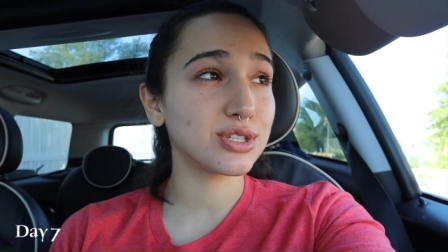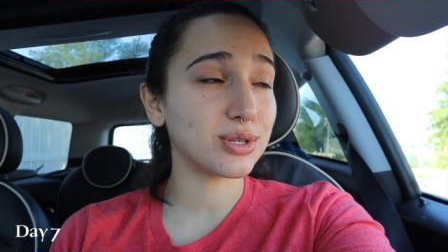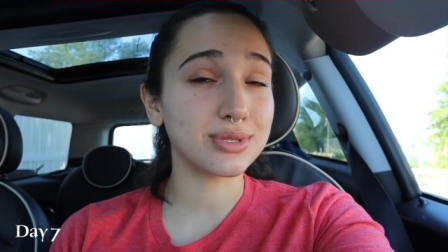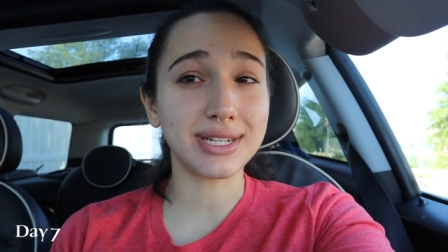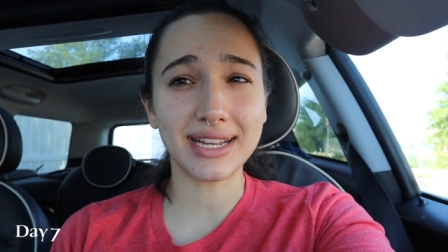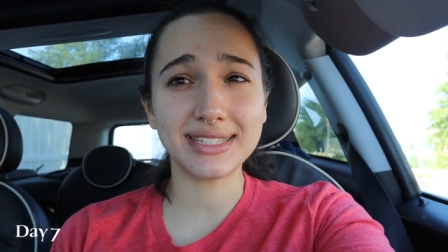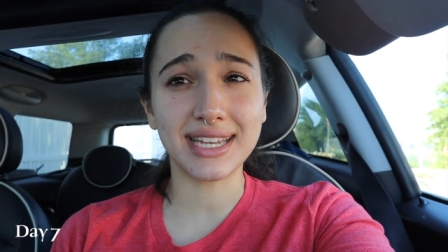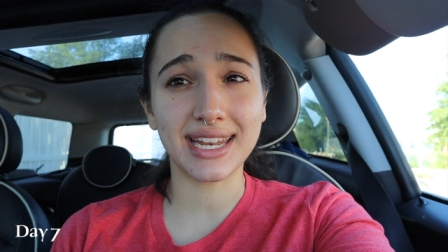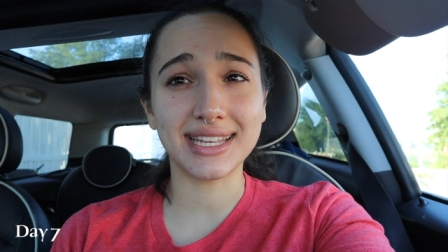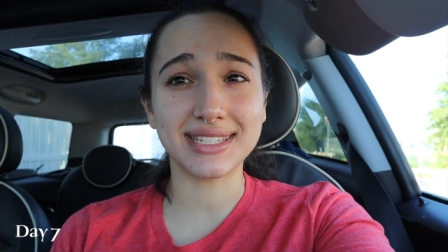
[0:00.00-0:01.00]
So today's
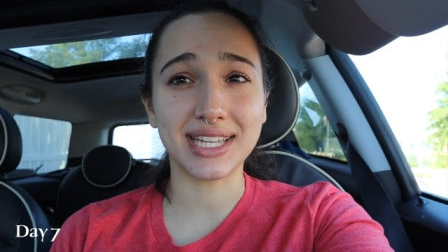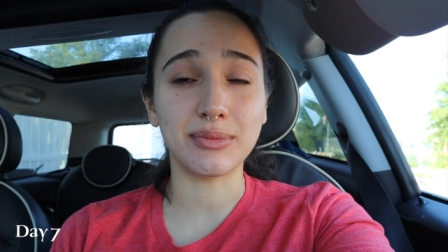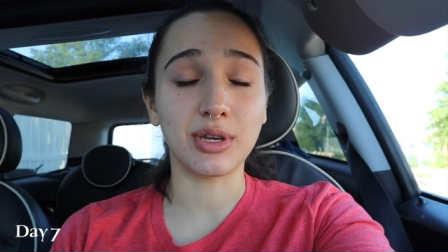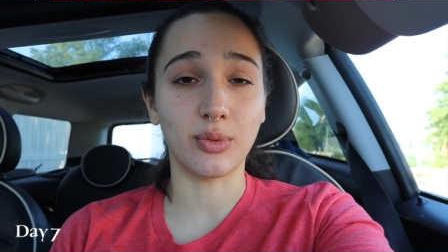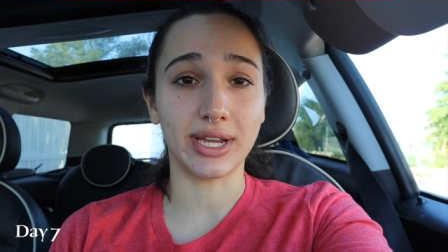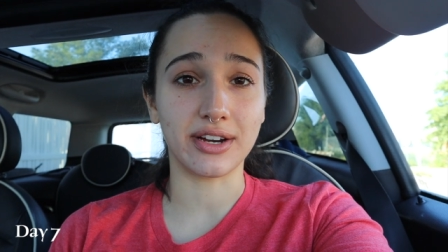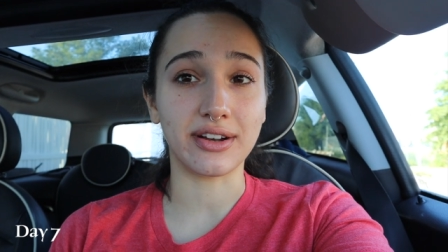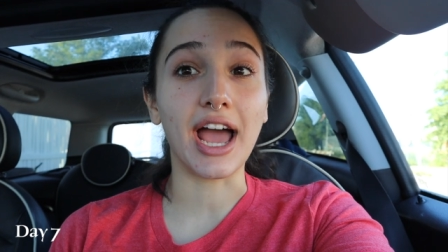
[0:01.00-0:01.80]
eating is gonna be weird.